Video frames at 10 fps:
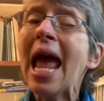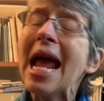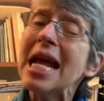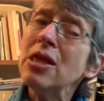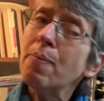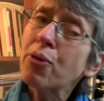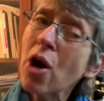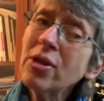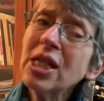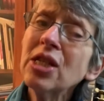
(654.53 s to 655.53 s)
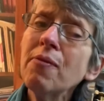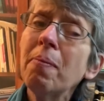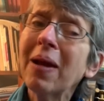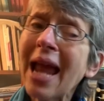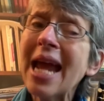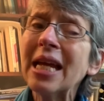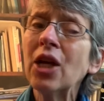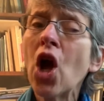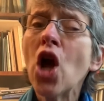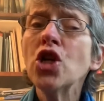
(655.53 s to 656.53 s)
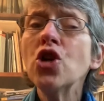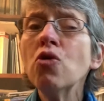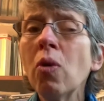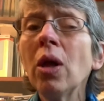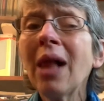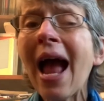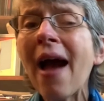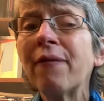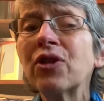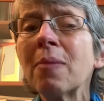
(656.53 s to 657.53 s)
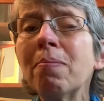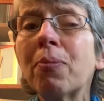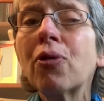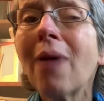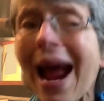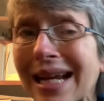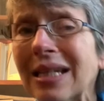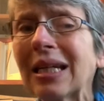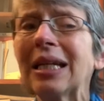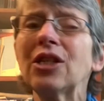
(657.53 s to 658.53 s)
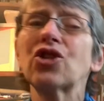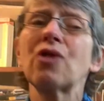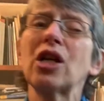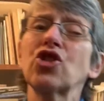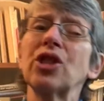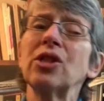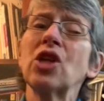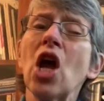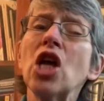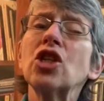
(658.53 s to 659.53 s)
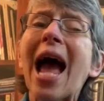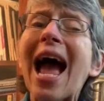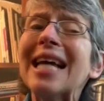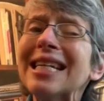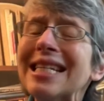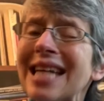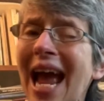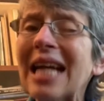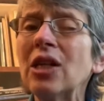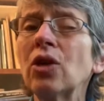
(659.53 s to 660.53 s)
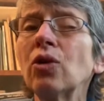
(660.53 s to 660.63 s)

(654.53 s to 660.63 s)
In the process of playing, you will have some practical instructions to add a technical